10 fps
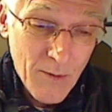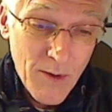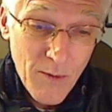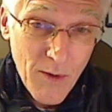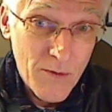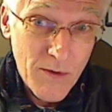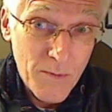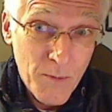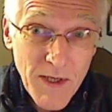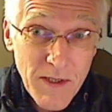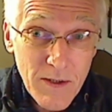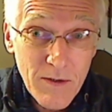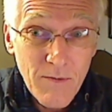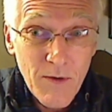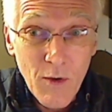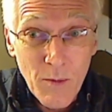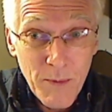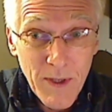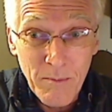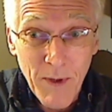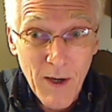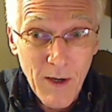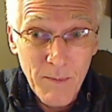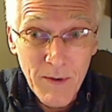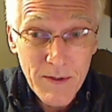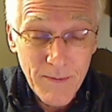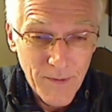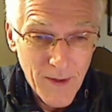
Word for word: We wrote to the President of the European Parliament,